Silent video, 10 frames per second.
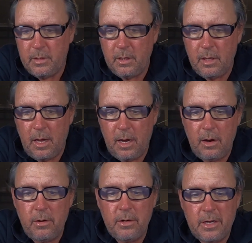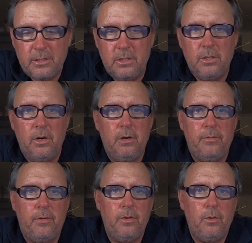On the eastern side of
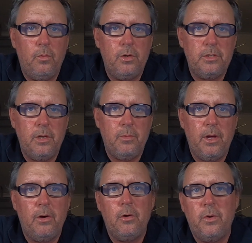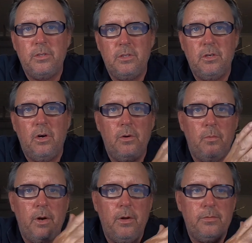everything, it was anyway. On the western side, it'll
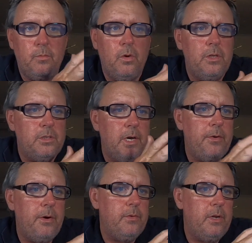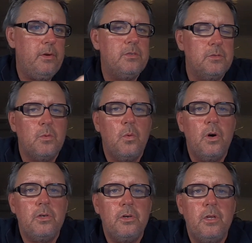run off from Wally's garden and everything else is
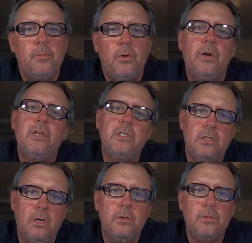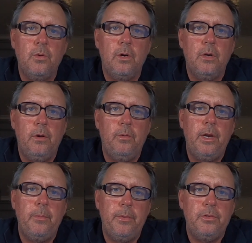quite dirty. But on the eastern side, it was quite
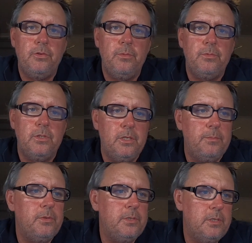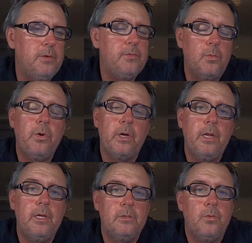around the bedrooms and tipplers and stuff. It was quite
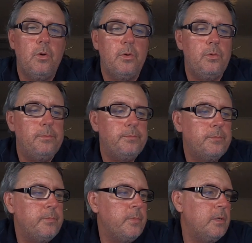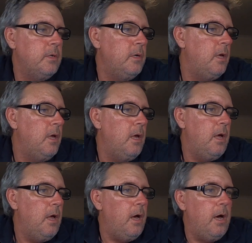clean. It's quite good.
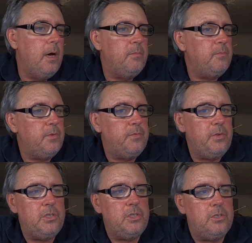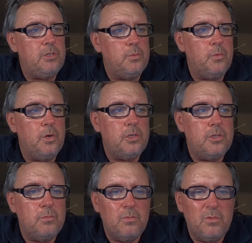The fish just weren't
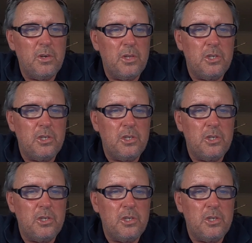really